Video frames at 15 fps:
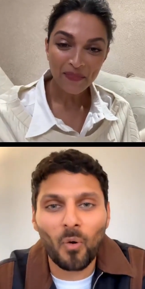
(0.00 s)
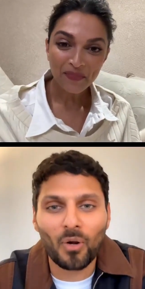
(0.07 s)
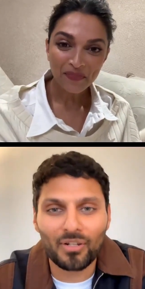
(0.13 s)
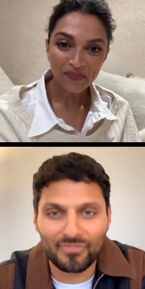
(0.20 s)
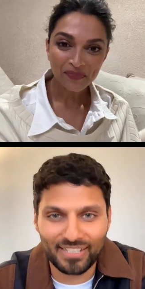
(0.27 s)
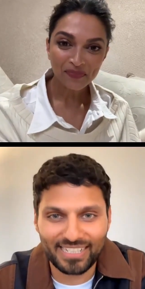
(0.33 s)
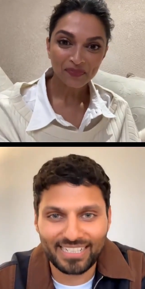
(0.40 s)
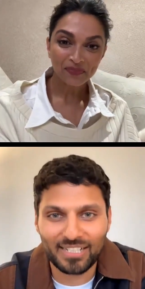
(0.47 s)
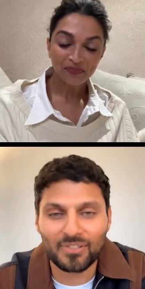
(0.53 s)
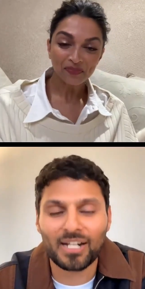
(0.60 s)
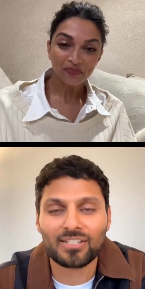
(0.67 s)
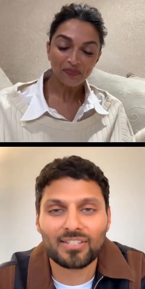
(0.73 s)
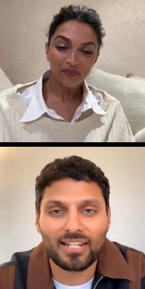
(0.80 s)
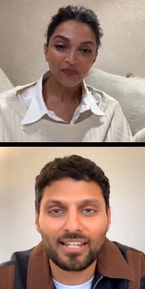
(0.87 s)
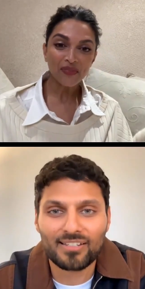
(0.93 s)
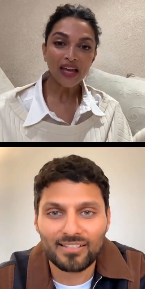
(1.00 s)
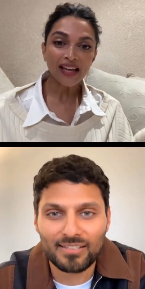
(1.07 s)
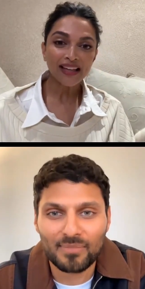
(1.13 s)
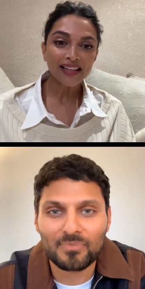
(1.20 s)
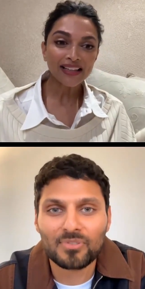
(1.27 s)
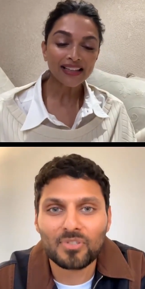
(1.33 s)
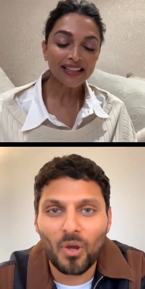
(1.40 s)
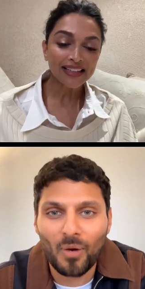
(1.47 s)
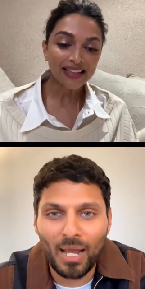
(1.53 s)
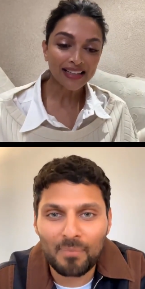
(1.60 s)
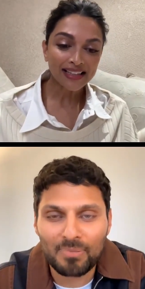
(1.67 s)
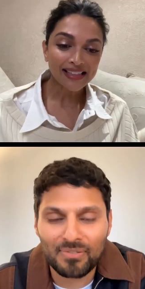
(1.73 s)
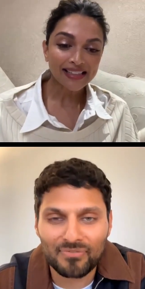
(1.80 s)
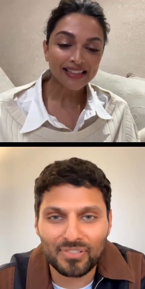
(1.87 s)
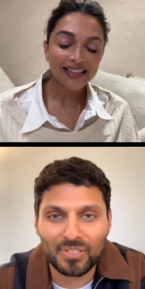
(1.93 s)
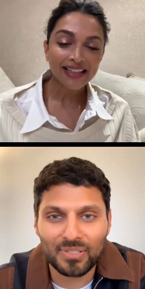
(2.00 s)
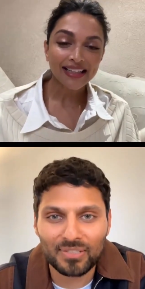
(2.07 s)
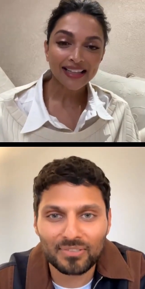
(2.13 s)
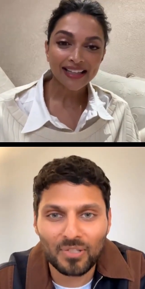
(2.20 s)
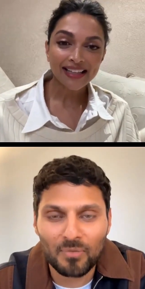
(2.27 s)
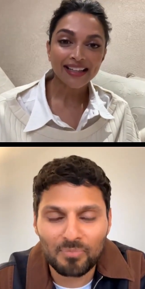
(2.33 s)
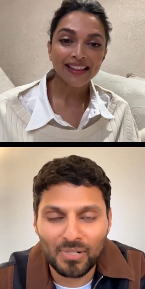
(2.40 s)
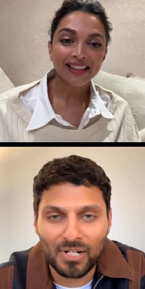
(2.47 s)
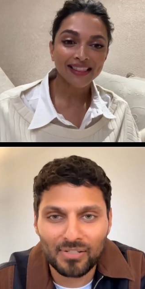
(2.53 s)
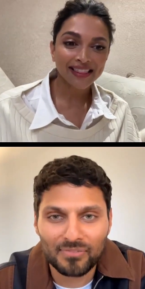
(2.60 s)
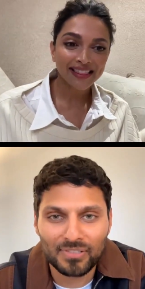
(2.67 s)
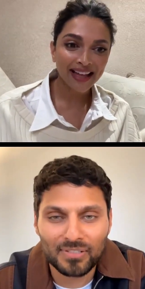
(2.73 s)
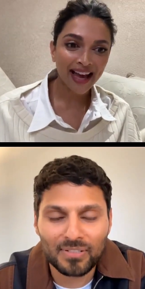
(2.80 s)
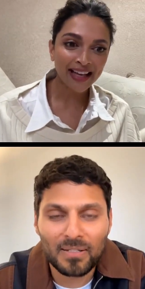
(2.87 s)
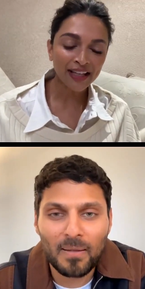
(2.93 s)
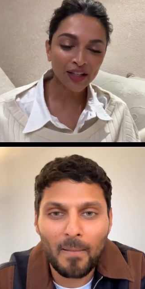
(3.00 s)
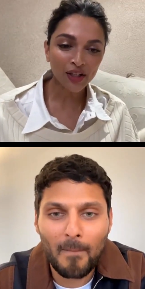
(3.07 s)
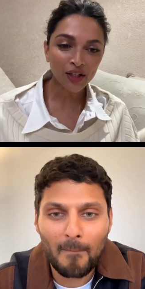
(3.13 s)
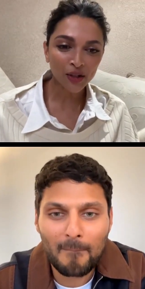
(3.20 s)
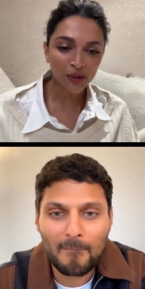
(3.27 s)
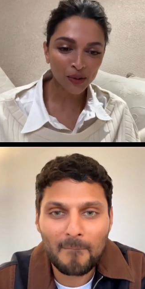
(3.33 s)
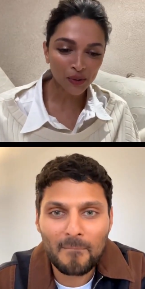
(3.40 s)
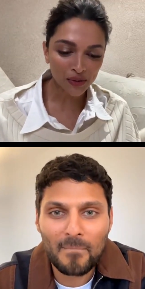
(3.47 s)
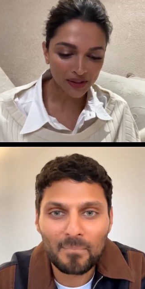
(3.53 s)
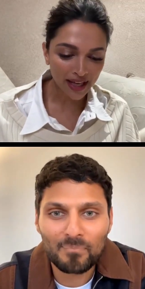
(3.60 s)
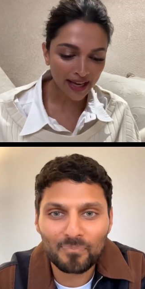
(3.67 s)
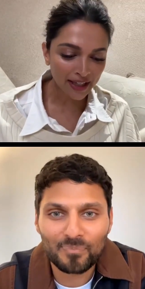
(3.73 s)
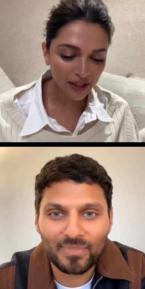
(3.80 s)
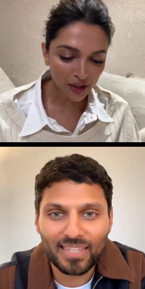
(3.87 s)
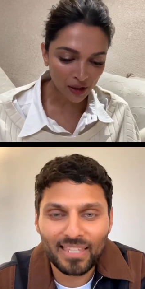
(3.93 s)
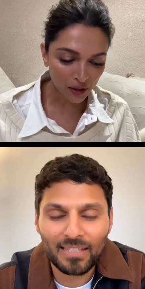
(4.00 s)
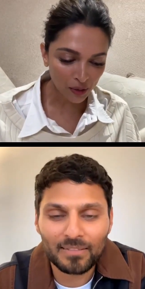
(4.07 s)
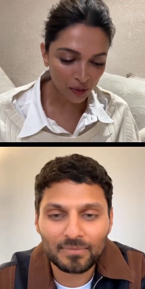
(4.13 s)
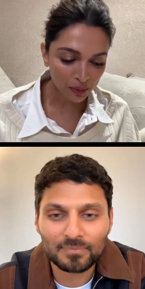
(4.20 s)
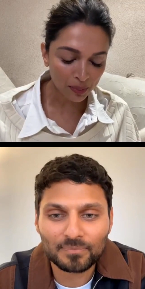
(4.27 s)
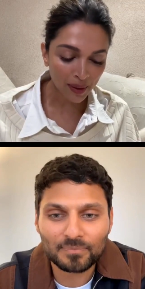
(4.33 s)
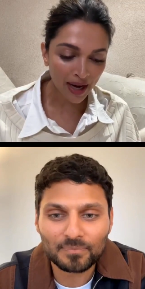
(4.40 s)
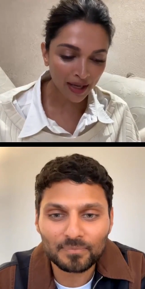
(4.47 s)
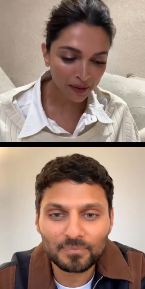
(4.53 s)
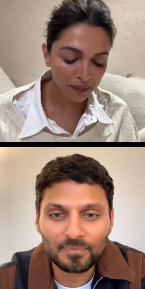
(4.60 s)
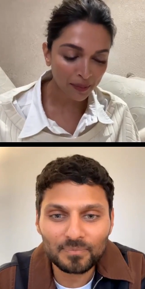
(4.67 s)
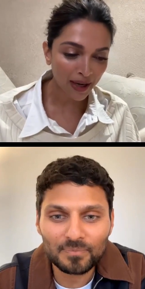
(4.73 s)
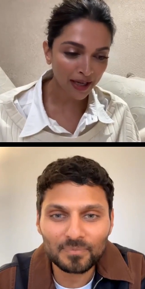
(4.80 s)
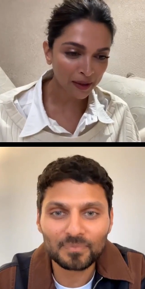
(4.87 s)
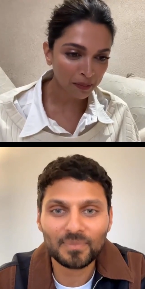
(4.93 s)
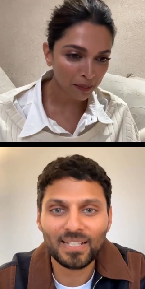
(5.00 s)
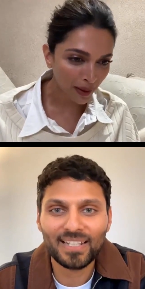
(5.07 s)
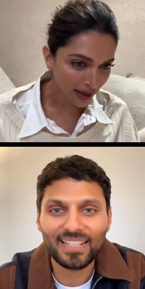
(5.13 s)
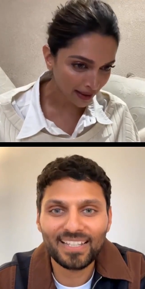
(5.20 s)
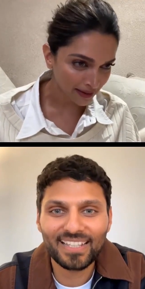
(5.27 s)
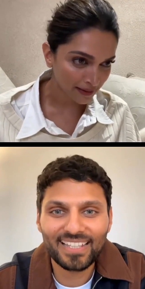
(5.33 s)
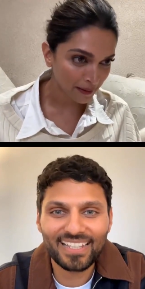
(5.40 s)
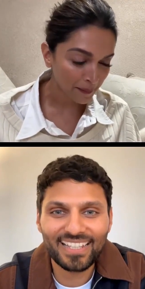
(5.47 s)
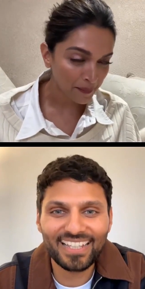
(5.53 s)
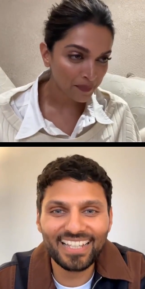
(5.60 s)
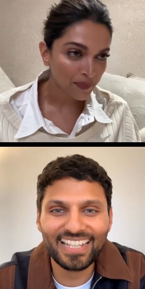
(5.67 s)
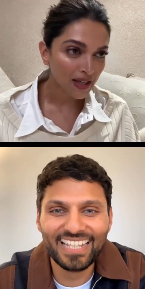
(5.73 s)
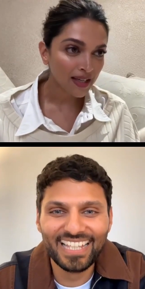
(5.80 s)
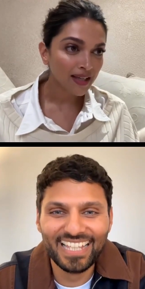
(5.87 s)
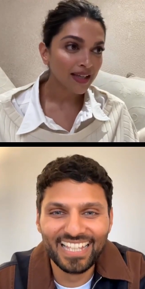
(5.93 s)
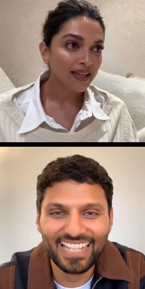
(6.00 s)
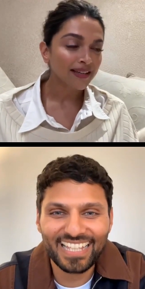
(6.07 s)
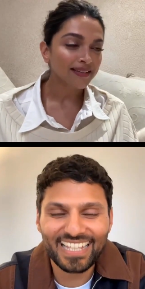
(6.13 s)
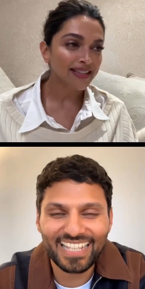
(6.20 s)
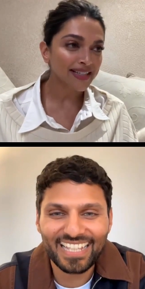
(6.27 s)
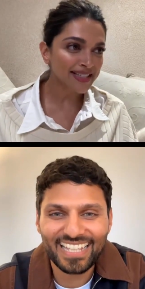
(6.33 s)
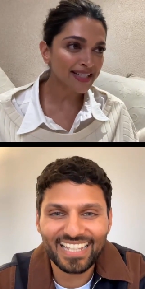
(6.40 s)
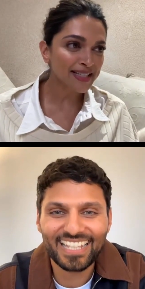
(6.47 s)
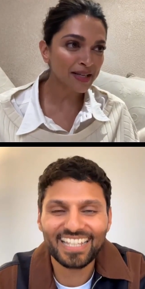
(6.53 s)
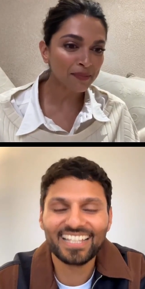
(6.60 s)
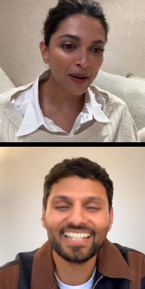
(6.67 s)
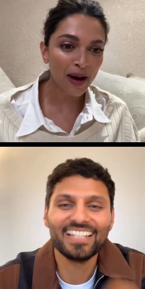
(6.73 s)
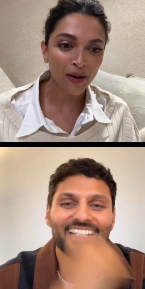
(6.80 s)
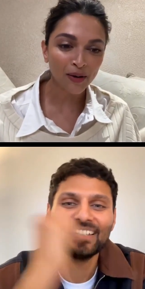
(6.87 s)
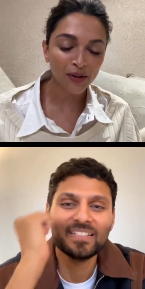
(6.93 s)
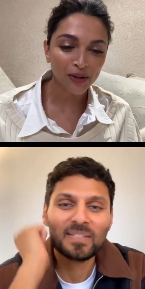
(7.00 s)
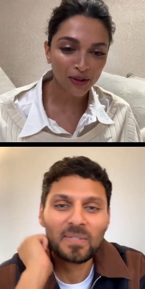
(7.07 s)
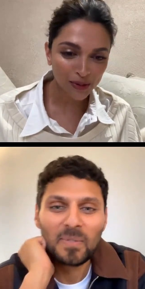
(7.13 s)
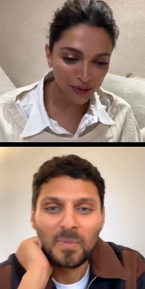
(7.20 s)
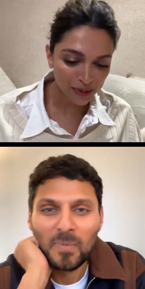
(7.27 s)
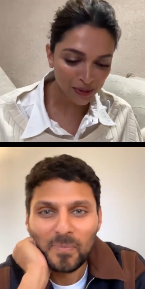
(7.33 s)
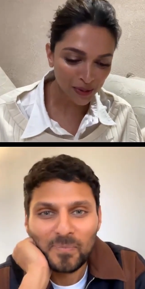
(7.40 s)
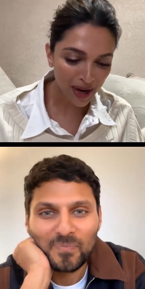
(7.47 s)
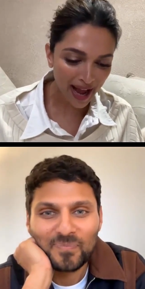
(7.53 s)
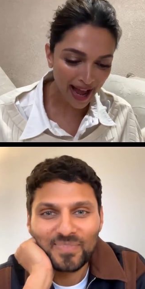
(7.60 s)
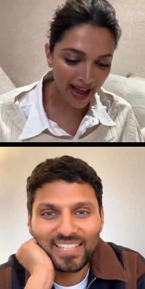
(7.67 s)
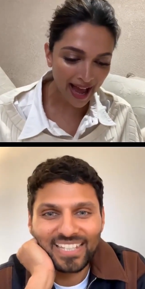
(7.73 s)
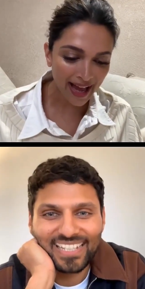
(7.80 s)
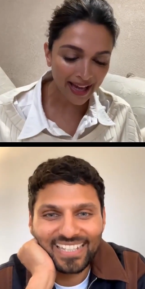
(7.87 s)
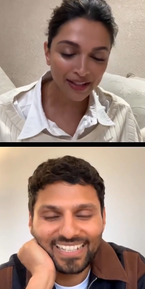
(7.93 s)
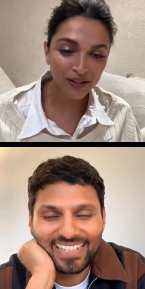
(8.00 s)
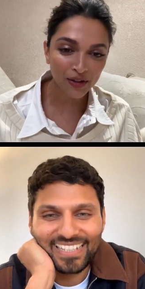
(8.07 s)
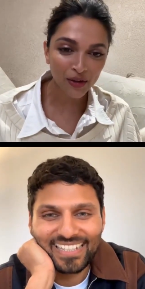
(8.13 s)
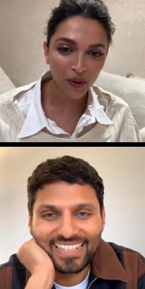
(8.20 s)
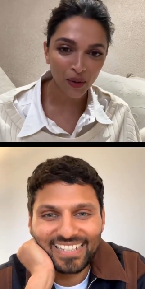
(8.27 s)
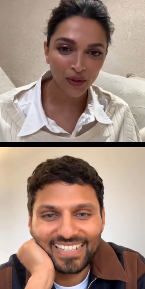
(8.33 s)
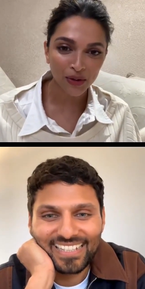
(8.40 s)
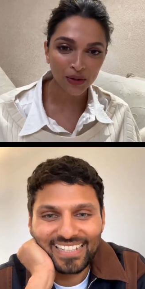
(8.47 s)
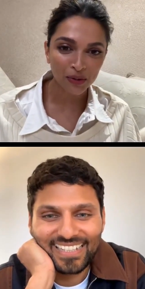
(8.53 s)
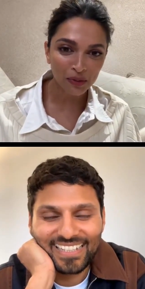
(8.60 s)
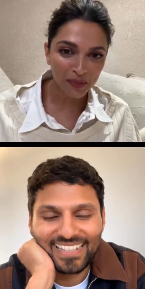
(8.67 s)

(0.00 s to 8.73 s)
Speaker 1: all of it. Congratulations. I'm so happy for you and so proud of you.
Speaker 2: Thank you. Thank you. But, but, but, this is about you and your new